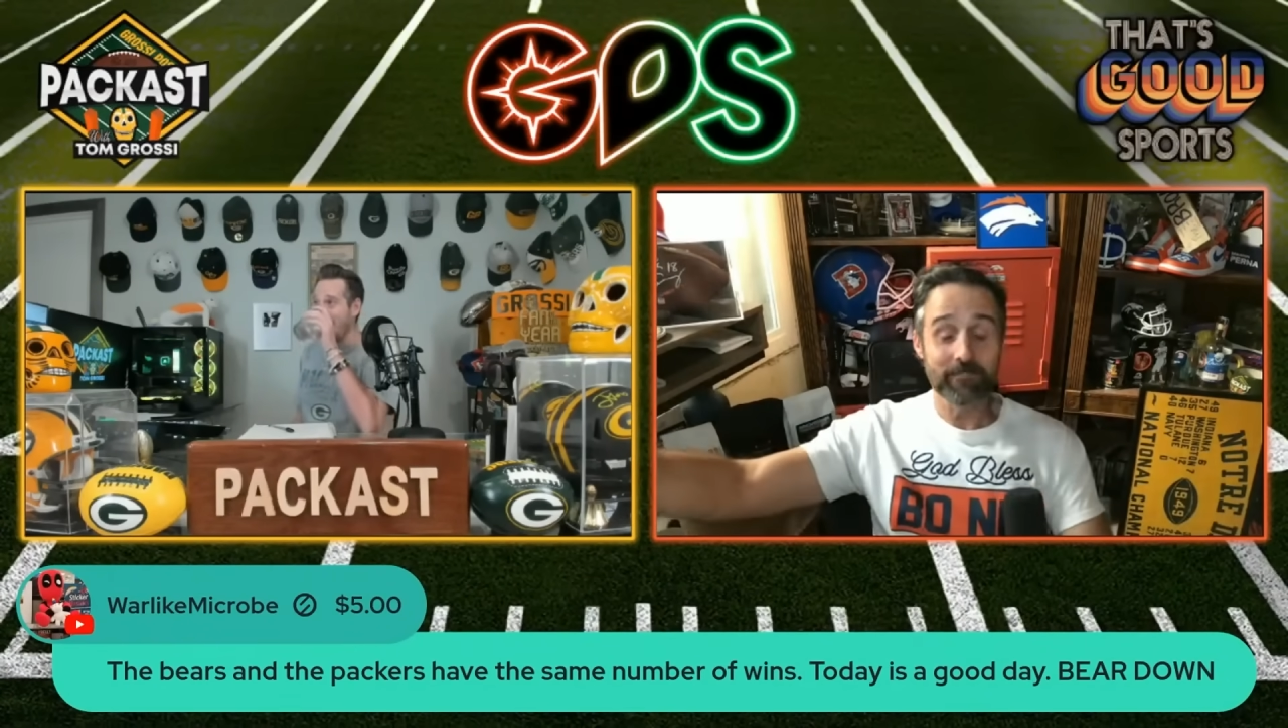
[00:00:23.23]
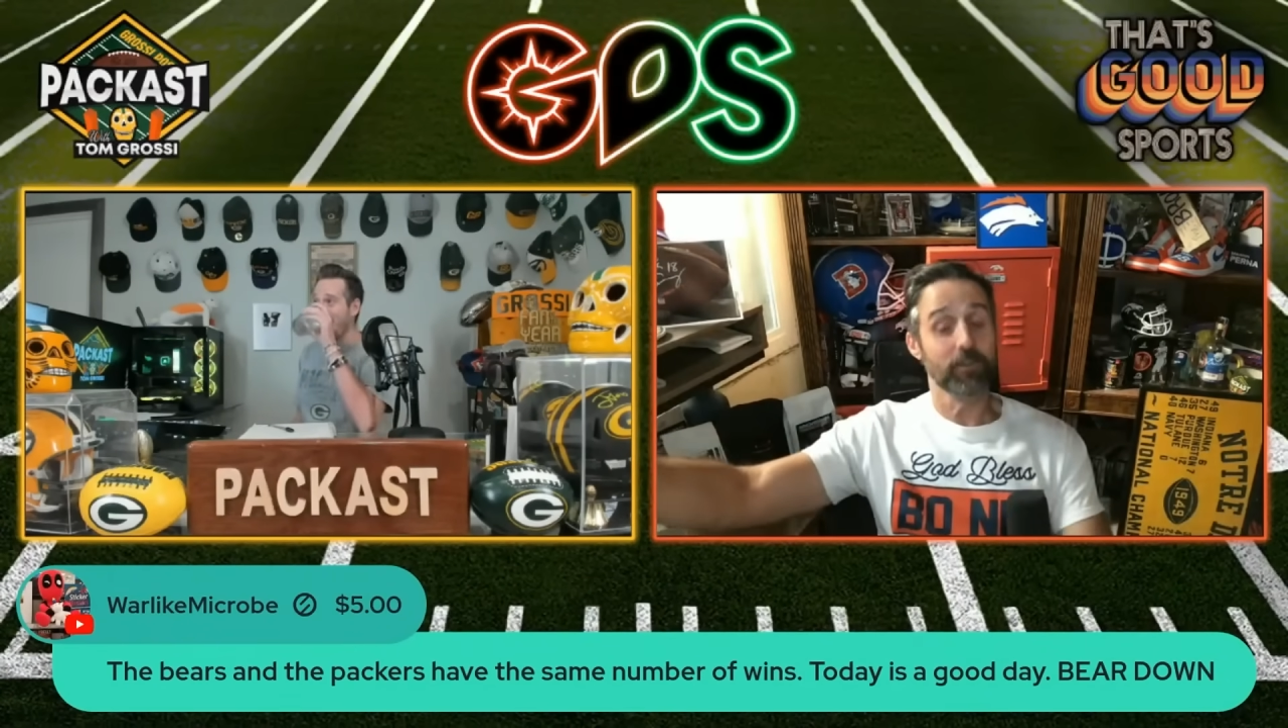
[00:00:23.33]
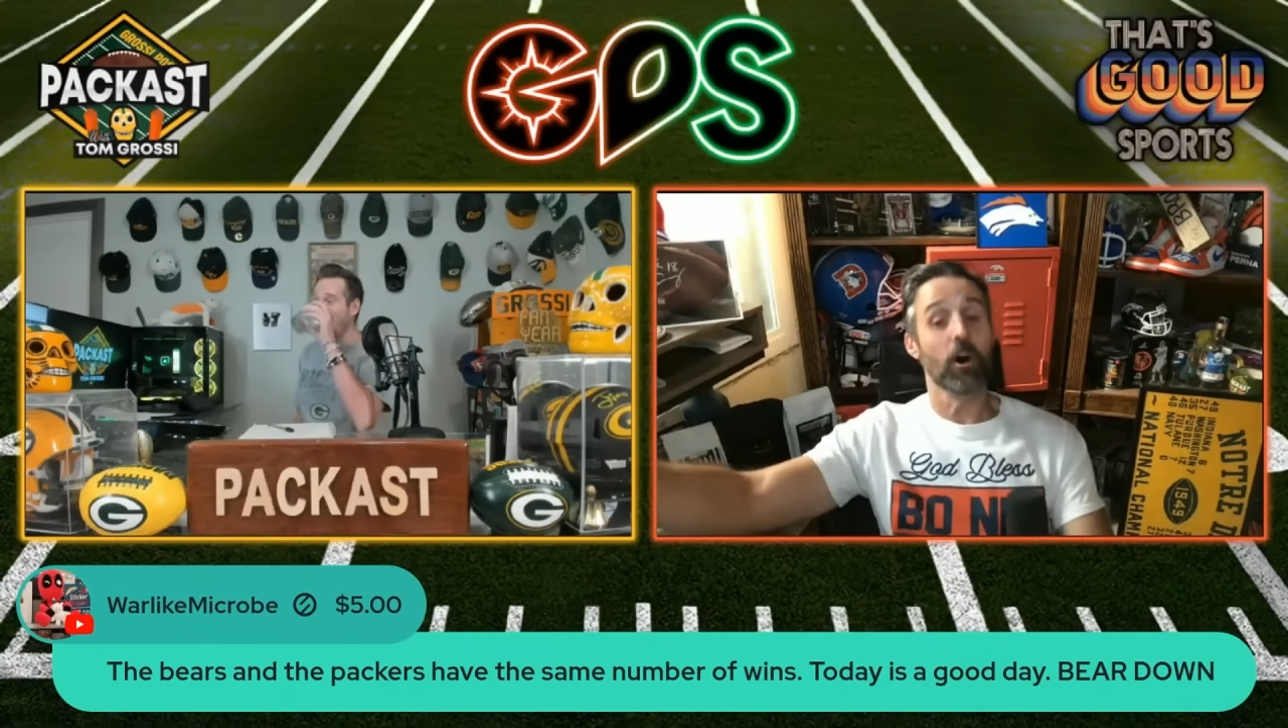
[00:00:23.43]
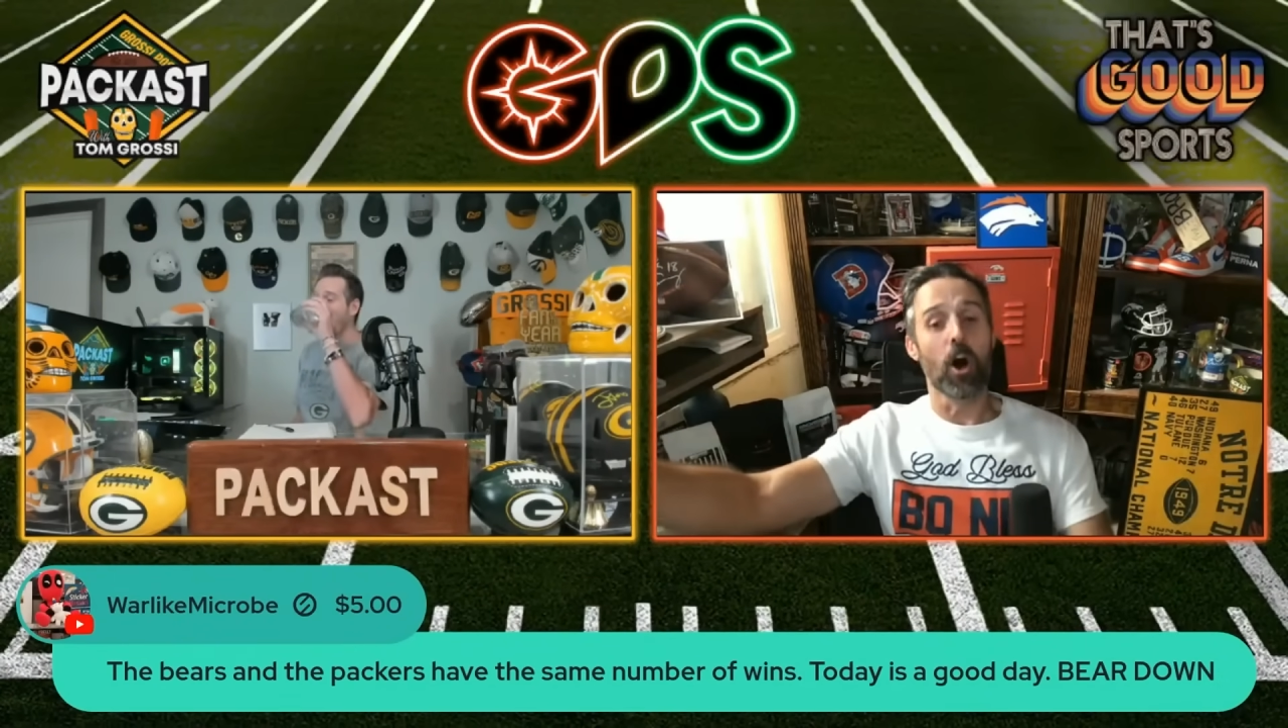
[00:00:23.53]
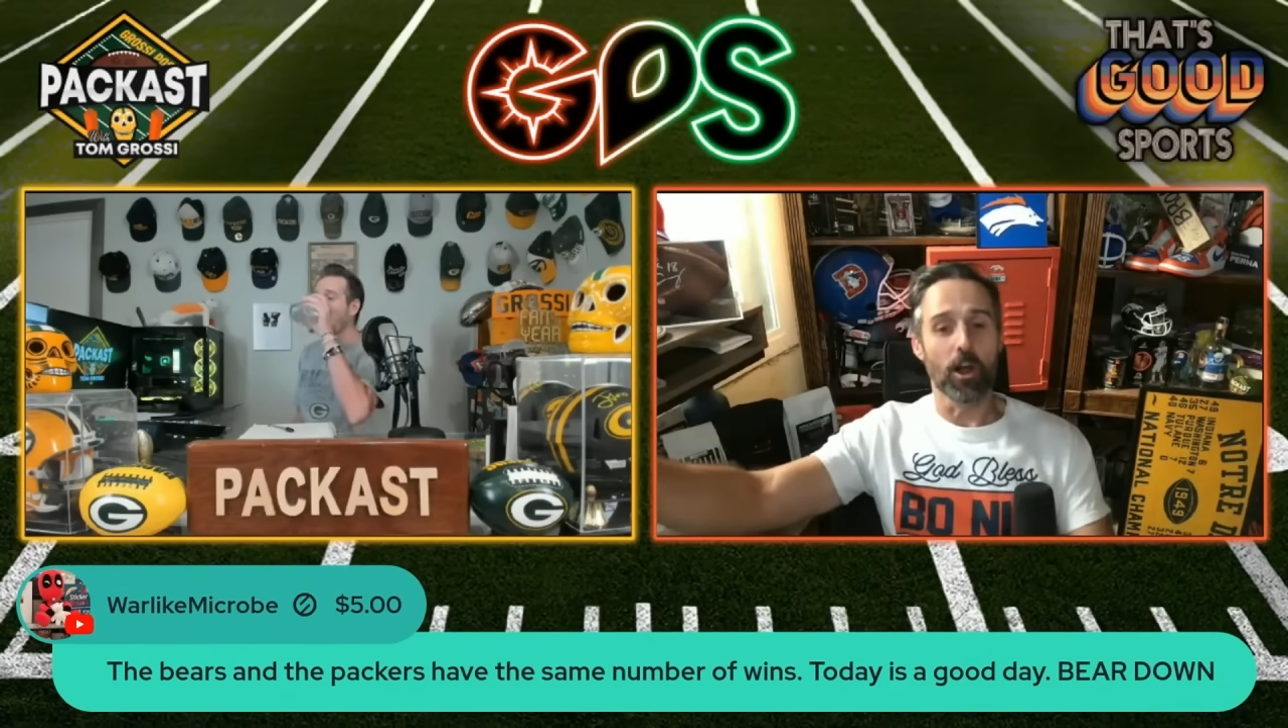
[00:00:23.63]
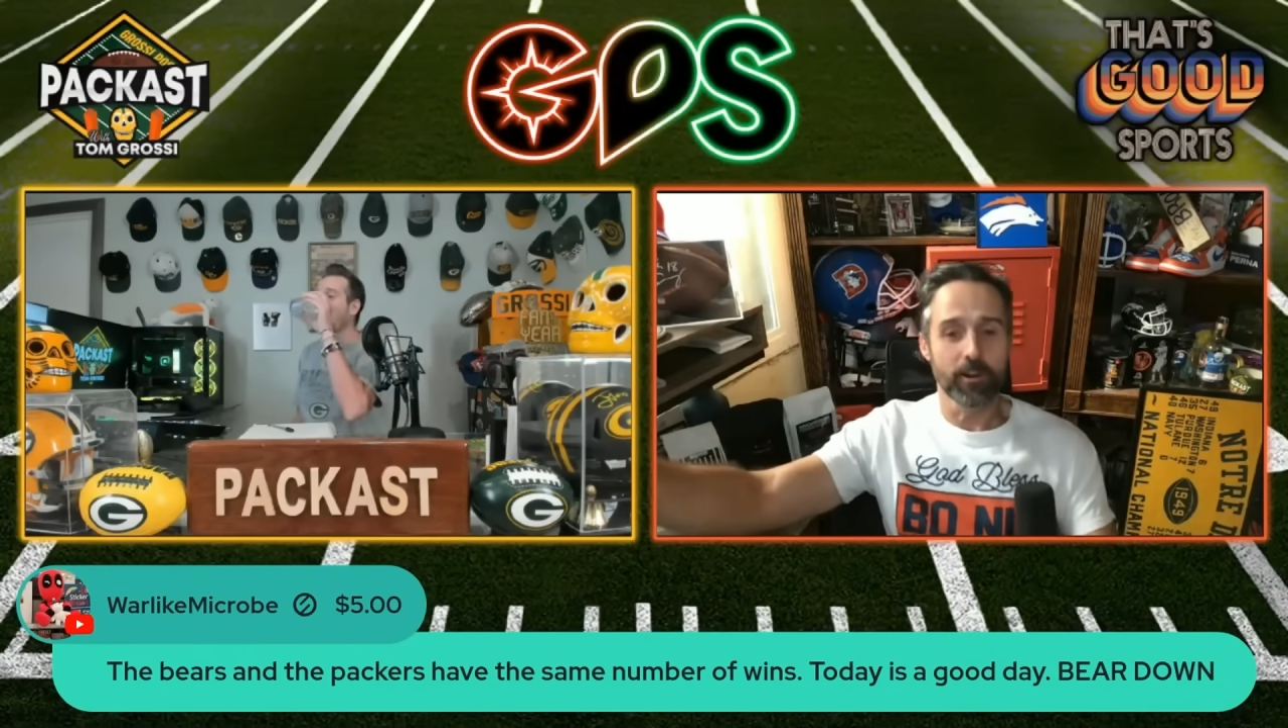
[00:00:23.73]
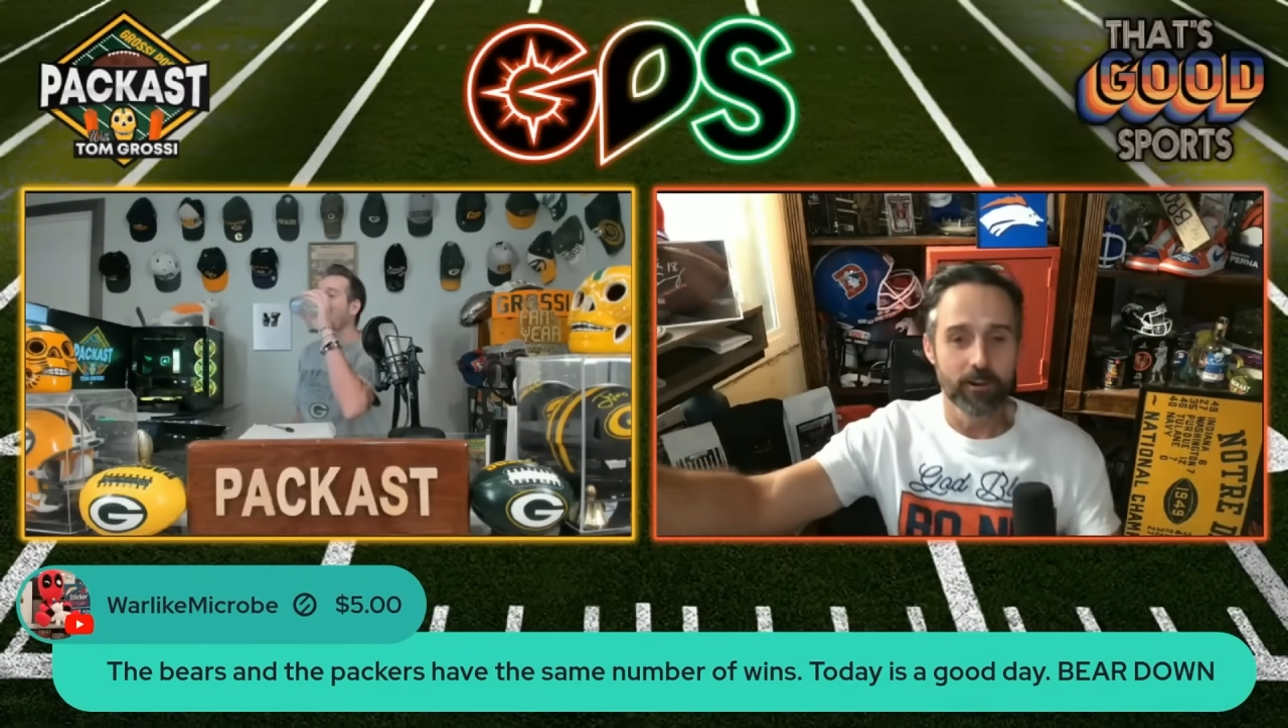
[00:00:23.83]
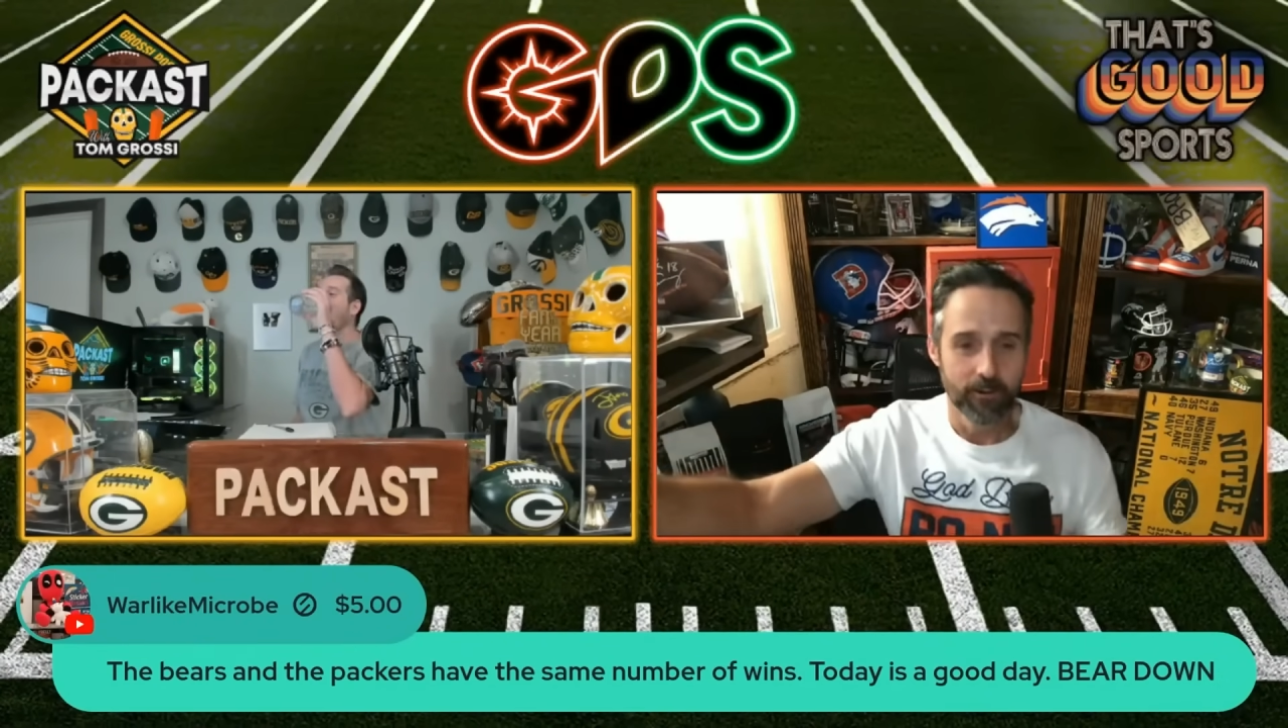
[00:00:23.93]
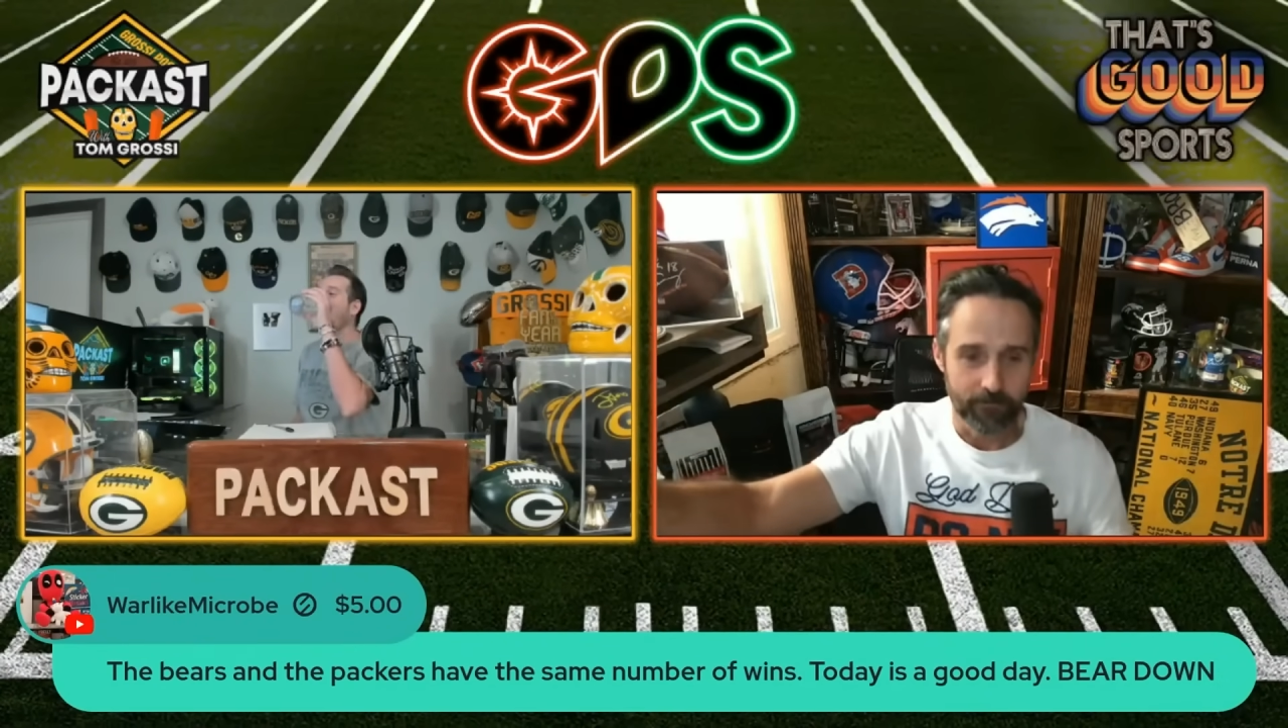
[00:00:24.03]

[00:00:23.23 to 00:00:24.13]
even on.